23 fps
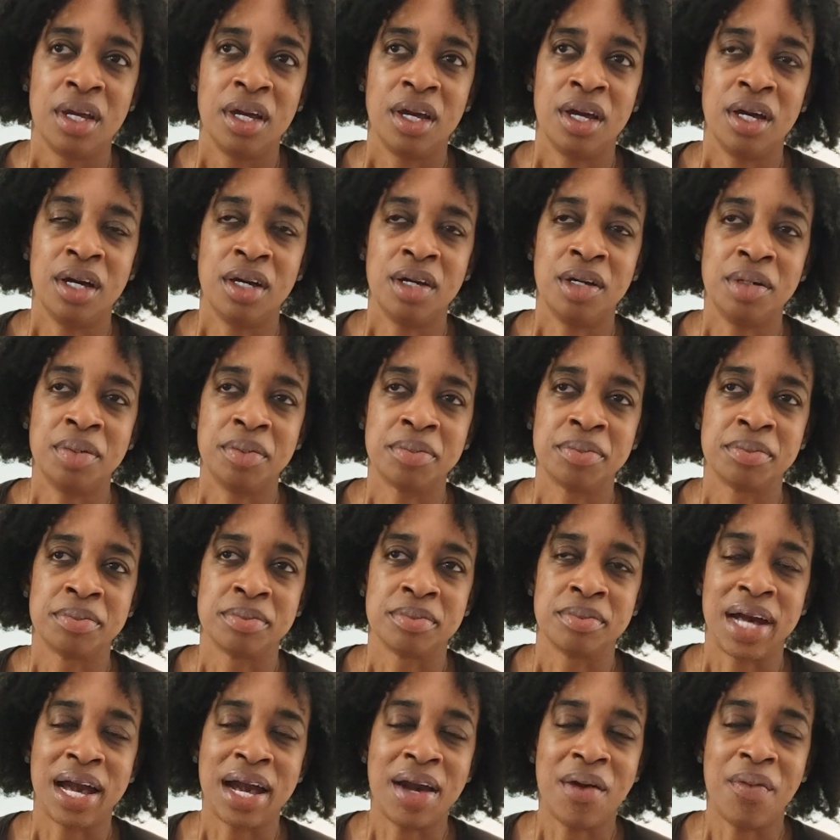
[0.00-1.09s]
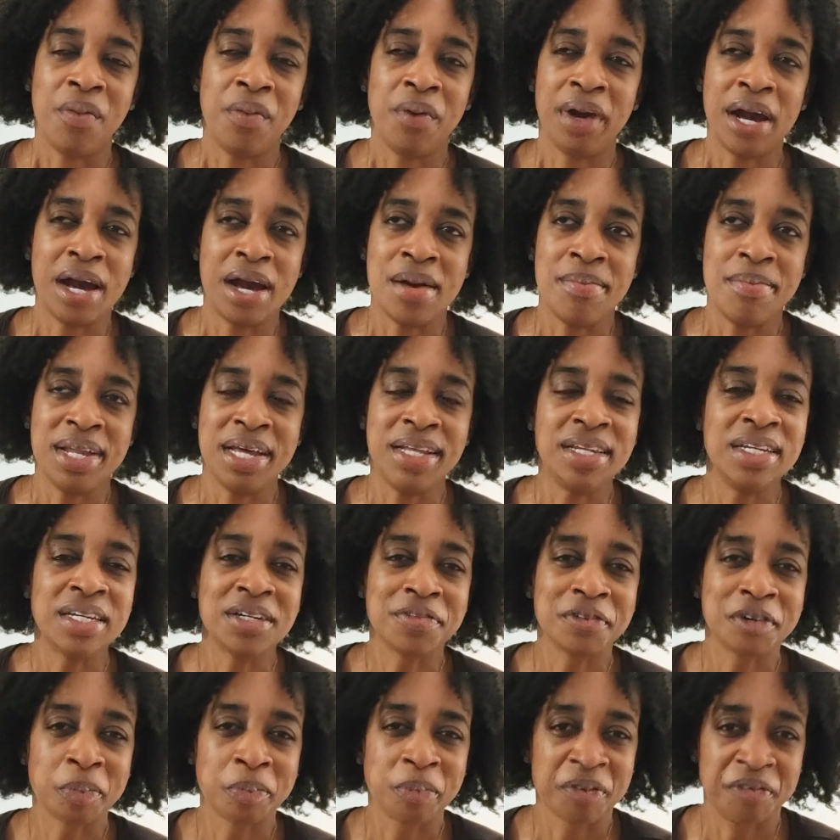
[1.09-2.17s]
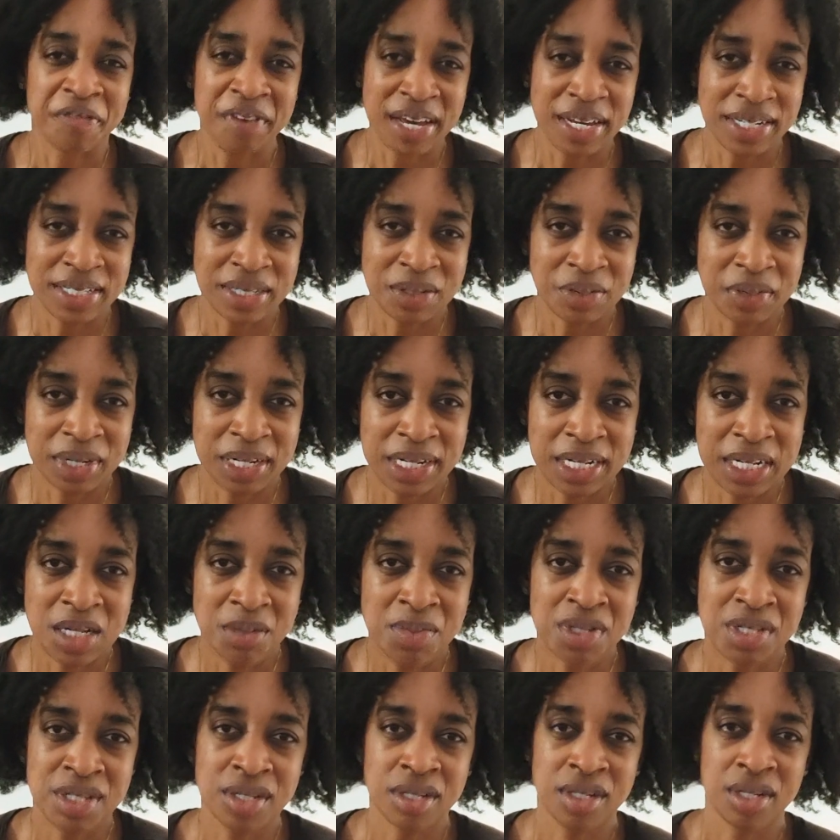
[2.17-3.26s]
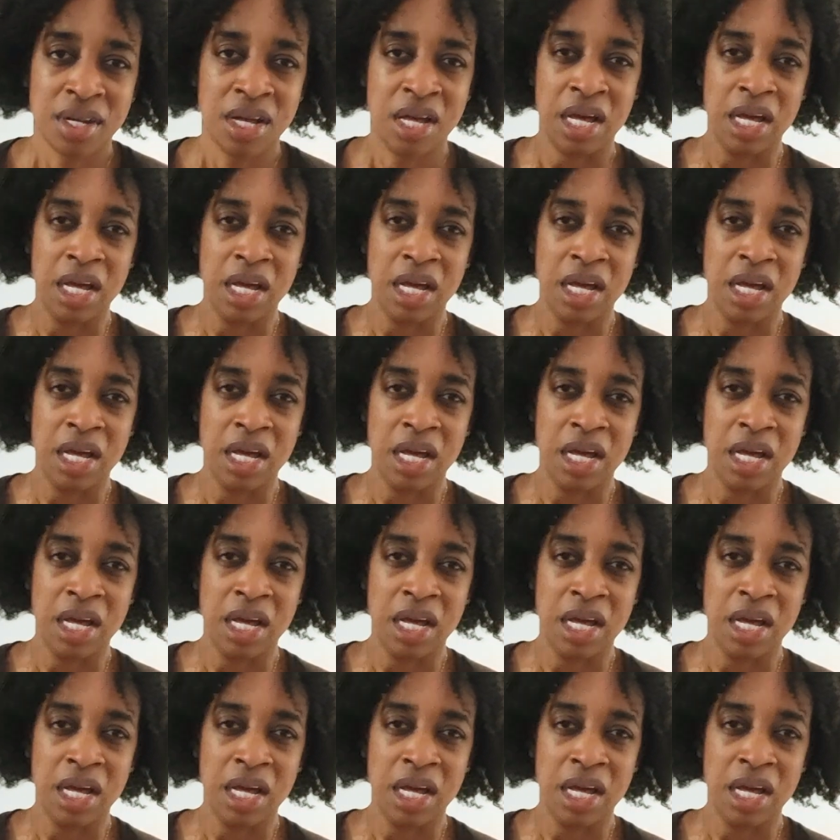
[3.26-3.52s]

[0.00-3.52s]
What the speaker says: I'm not looking for perfection when it comes to,